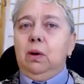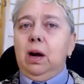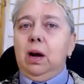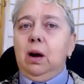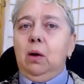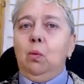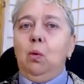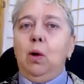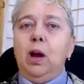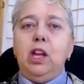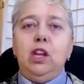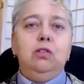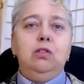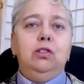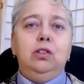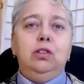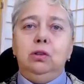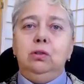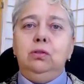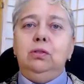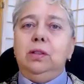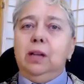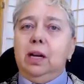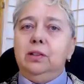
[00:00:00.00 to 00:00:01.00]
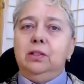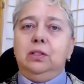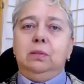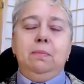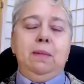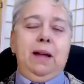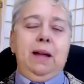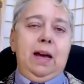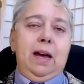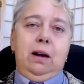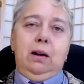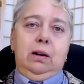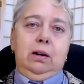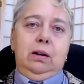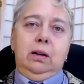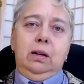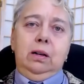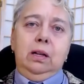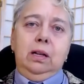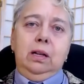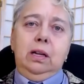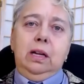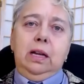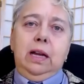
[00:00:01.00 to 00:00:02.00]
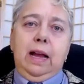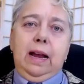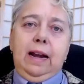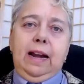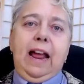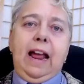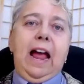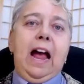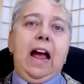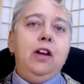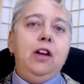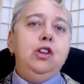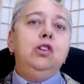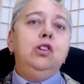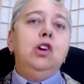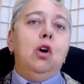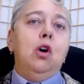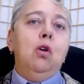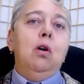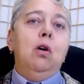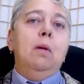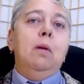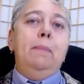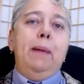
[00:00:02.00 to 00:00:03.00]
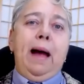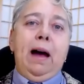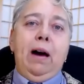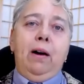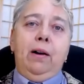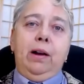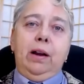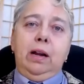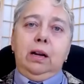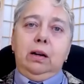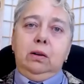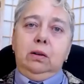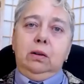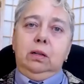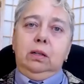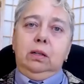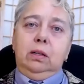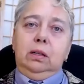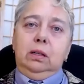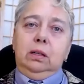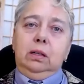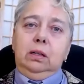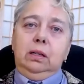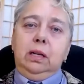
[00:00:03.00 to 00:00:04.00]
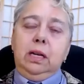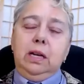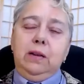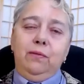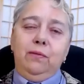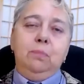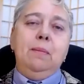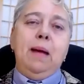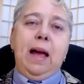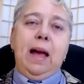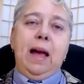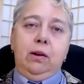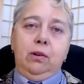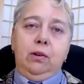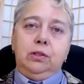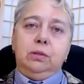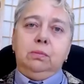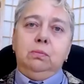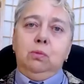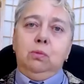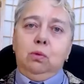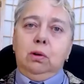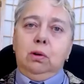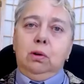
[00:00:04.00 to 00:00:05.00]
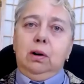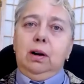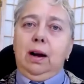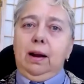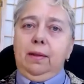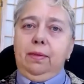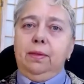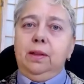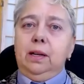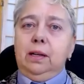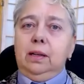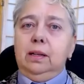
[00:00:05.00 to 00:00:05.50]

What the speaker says: what you do does matter. And how you go about it even matters more, I think.